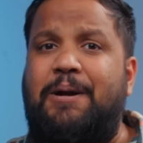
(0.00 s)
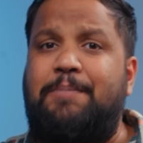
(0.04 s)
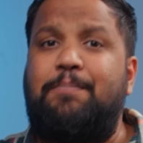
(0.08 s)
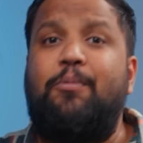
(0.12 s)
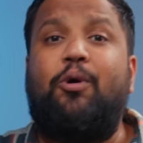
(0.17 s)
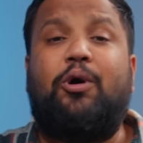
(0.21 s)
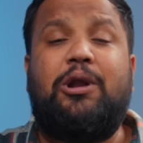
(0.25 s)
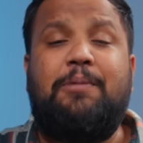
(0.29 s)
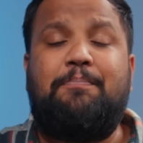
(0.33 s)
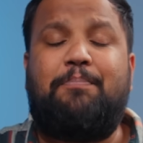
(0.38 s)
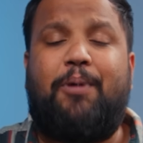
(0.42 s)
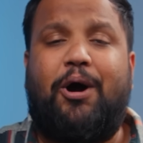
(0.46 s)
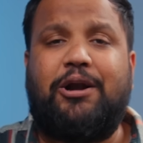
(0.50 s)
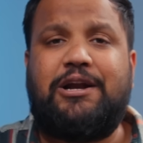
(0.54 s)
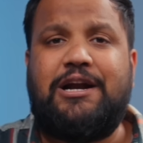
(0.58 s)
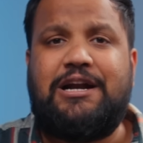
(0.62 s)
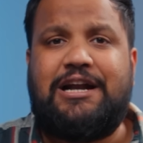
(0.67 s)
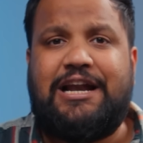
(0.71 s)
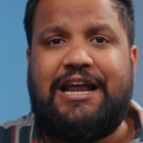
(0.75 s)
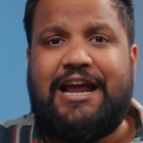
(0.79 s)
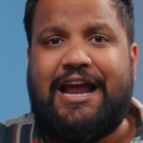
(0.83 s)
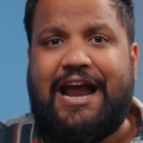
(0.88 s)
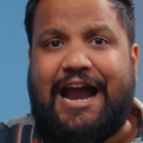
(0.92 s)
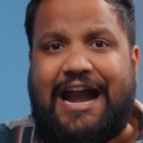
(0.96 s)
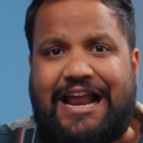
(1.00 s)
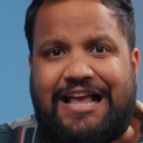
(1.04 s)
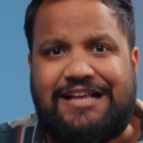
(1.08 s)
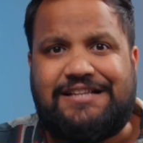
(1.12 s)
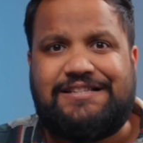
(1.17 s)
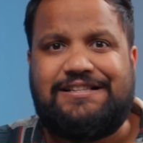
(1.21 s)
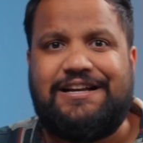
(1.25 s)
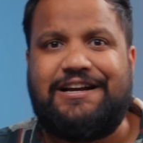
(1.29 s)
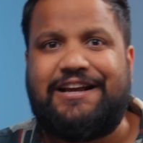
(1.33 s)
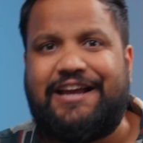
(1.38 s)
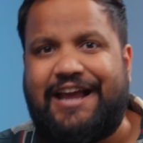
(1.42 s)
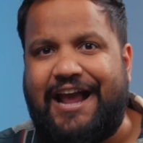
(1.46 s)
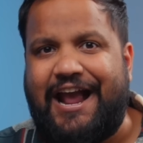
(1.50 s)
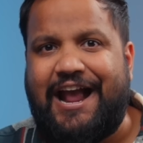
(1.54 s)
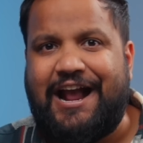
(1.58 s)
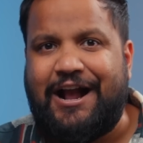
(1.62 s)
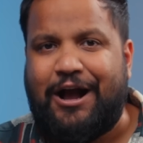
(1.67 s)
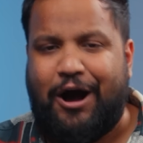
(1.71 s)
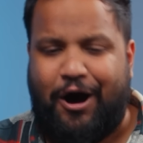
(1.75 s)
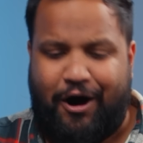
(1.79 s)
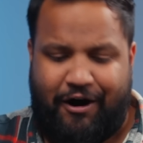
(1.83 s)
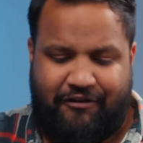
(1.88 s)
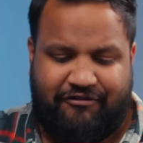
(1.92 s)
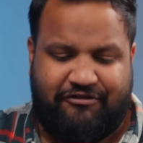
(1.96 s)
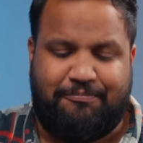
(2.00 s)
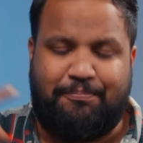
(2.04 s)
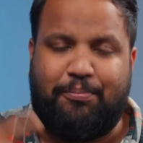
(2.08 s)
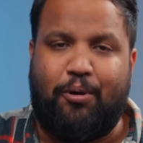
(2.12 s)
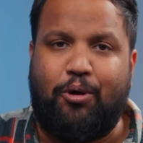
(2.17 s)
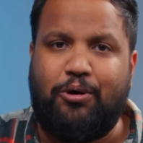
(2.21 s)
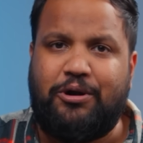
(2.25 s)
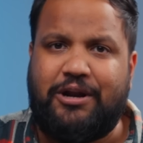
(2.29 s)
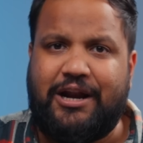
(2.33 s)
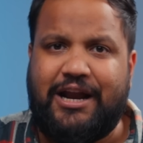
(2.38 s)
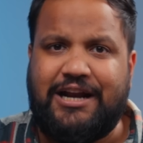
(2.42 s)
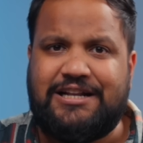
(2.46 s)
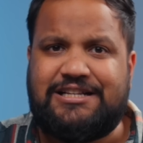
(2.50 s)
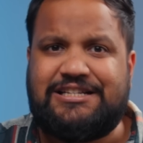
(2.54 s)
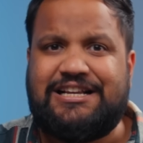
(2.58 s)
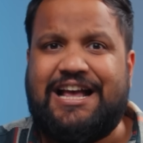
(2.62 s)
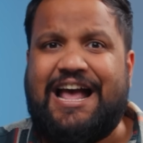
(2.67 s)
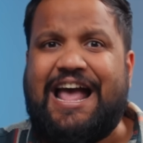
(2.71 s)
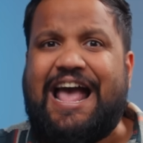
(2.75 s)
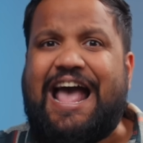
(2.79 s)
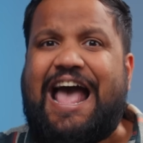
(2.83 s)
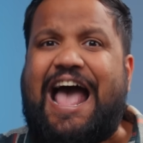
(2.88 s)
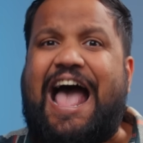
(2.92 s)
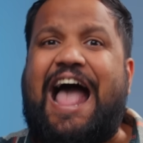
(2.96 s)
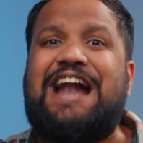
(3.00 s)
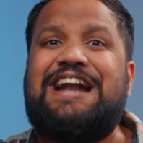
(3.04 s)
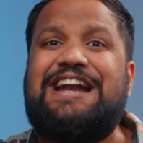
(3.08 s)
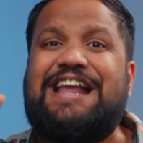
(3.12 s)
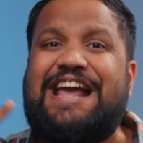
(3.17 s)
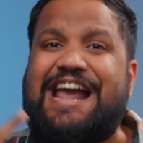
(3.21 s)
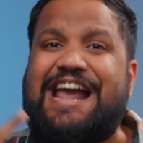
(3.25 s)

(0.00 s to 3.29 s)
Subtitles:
but more importantly, it is the king of portraits and